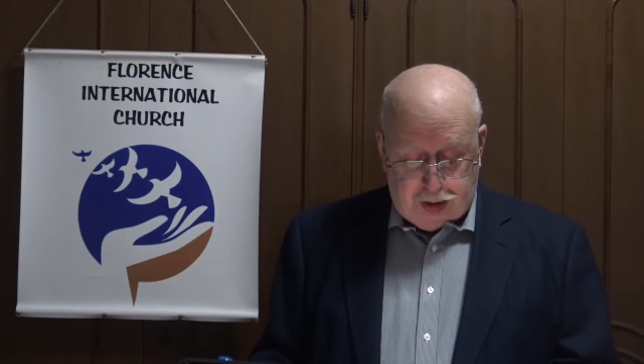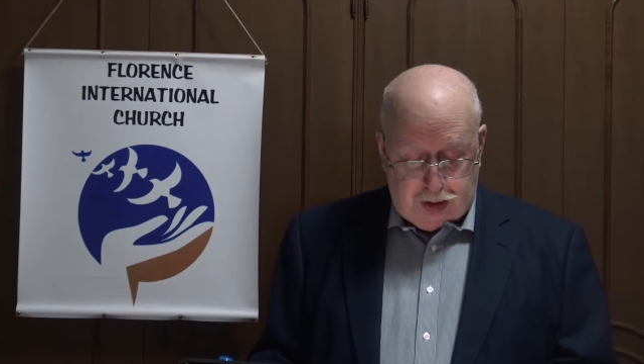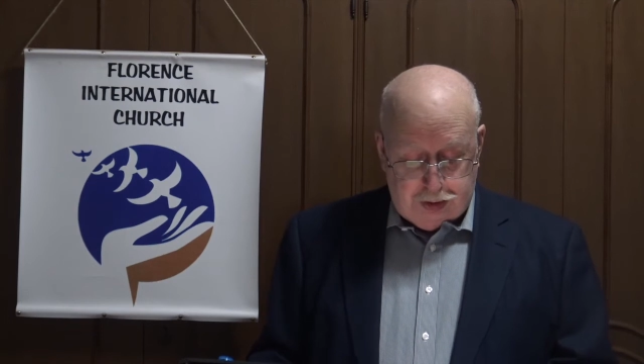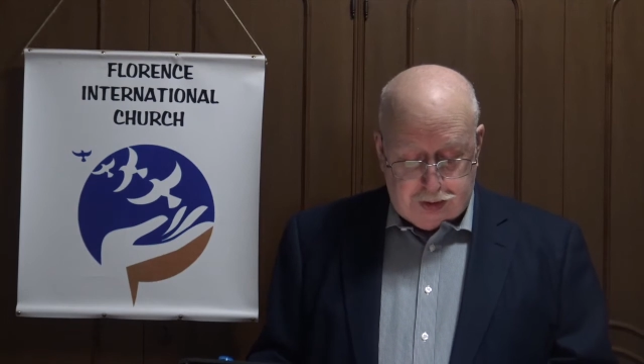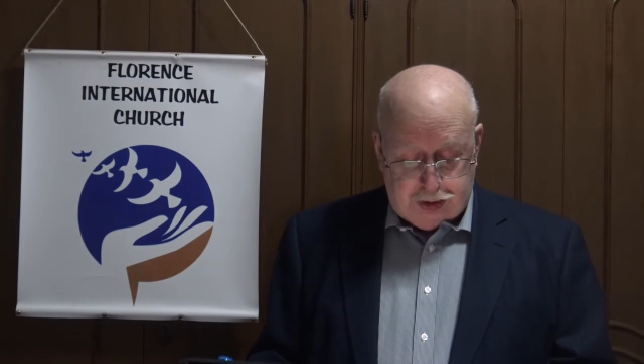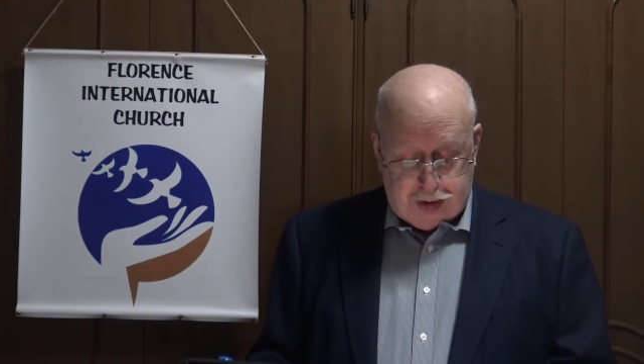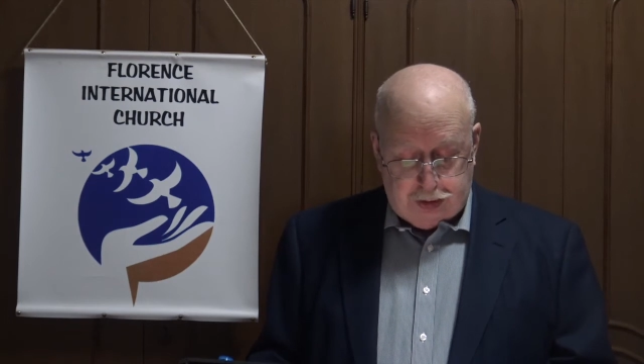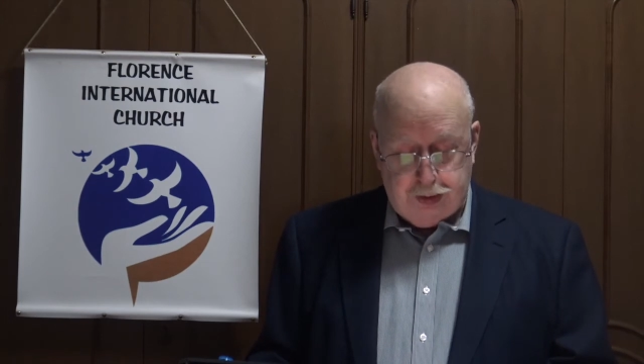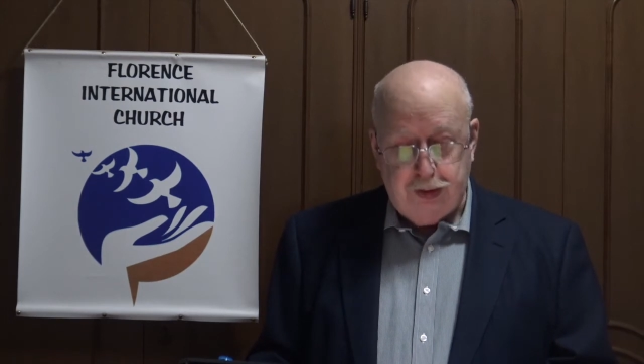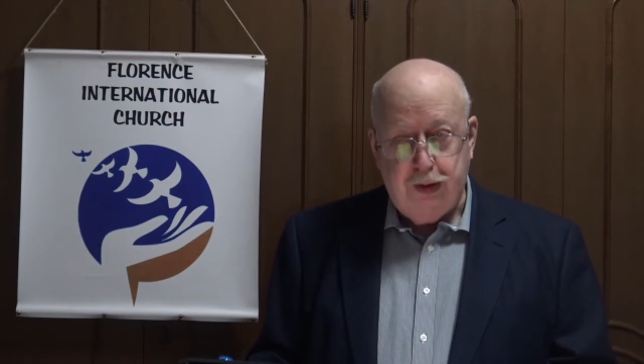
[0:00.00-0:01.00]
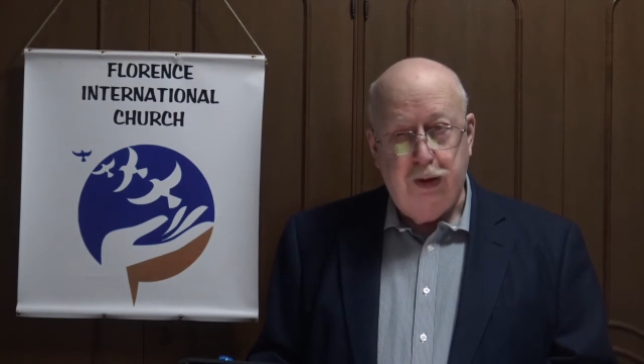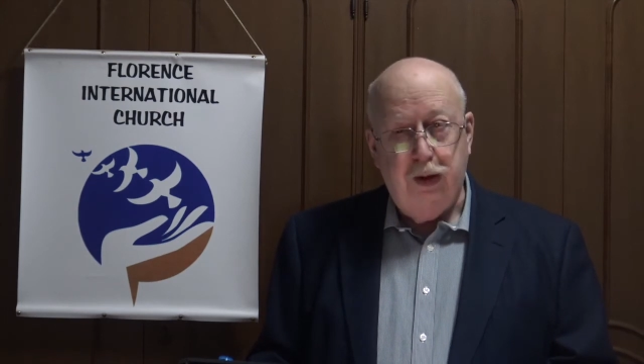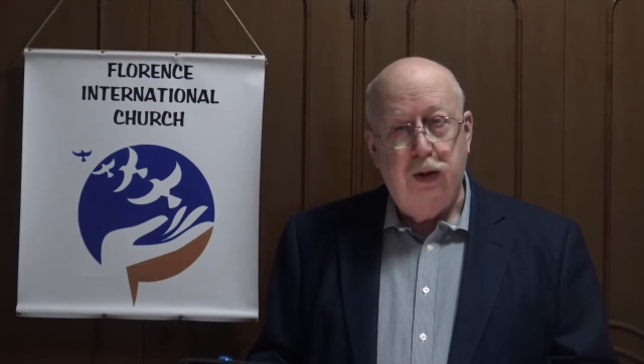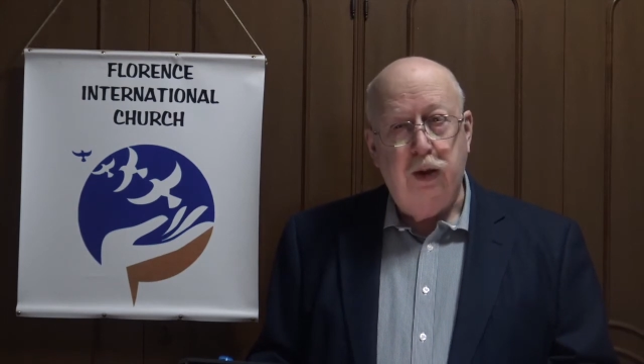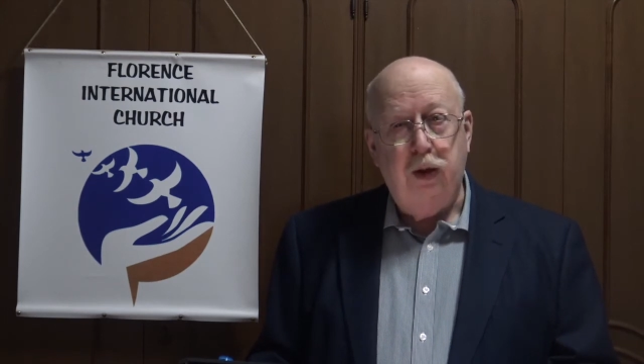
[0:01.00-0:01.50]
contact
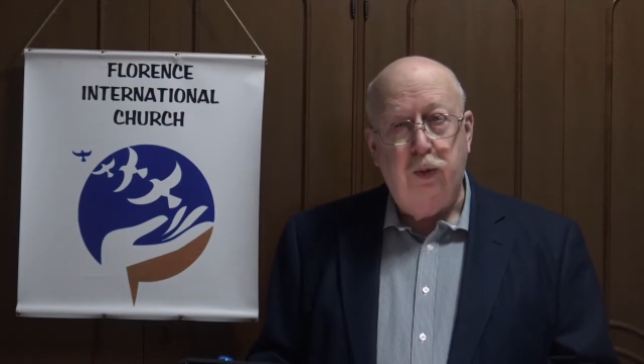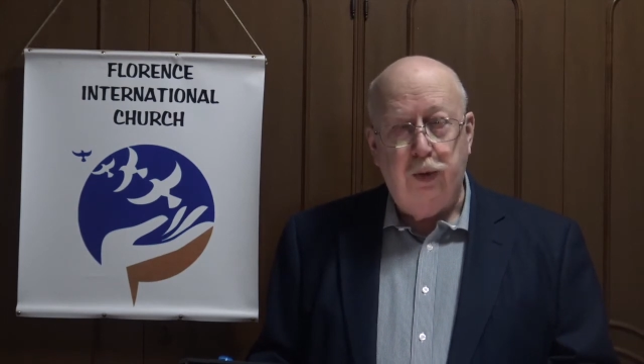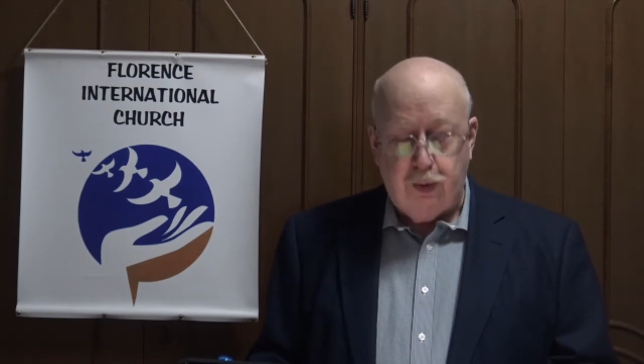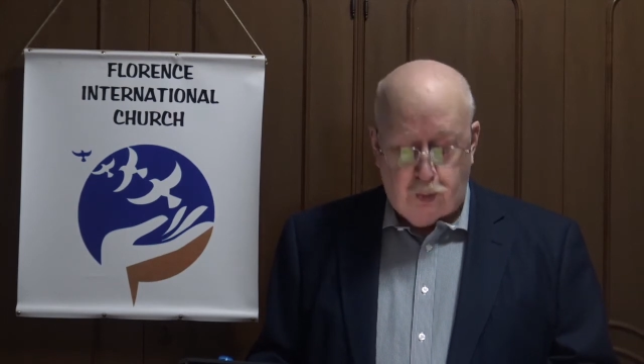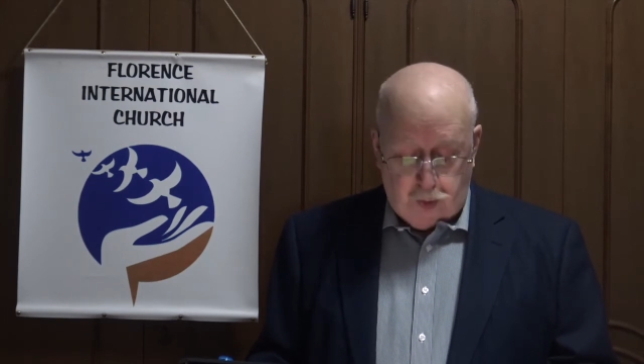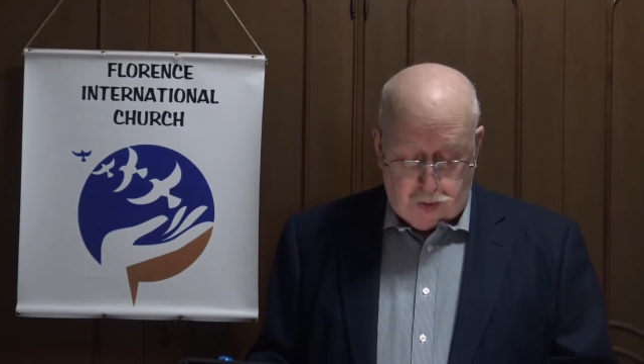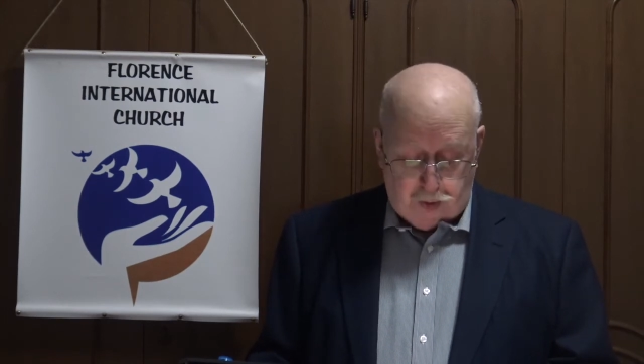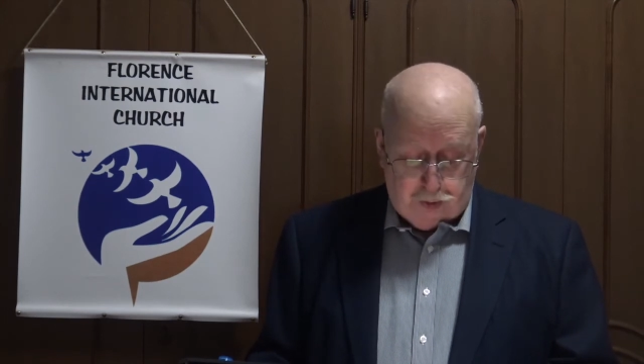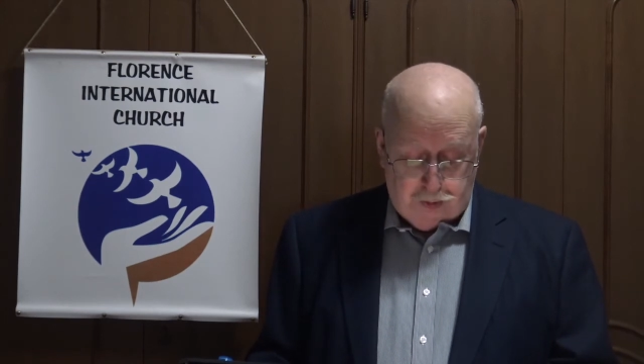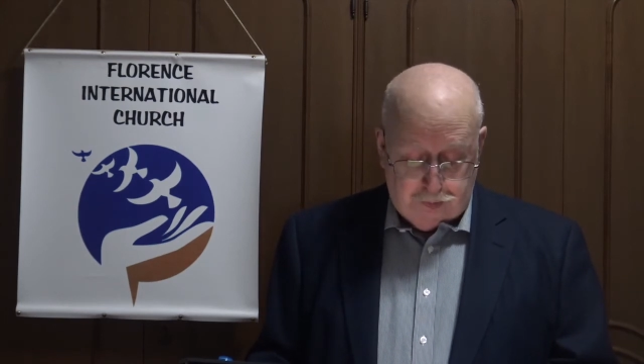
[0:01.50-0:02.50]
with the world.